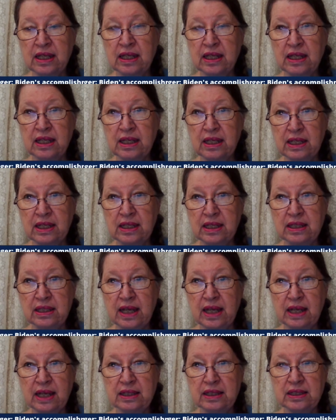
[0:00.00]
He
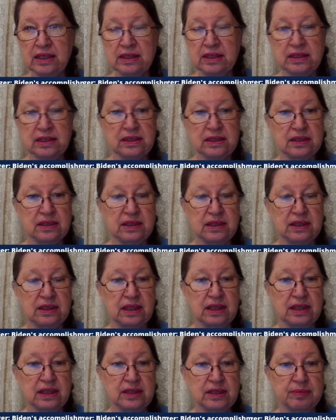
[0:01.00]

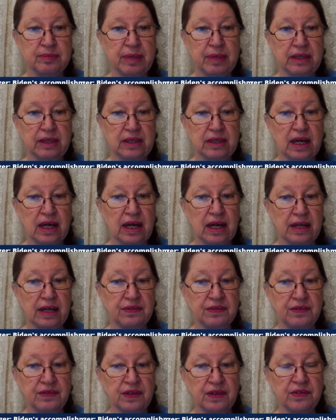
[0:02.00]
has spiked a high
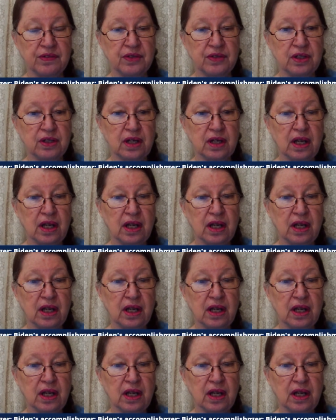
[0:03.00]
fever,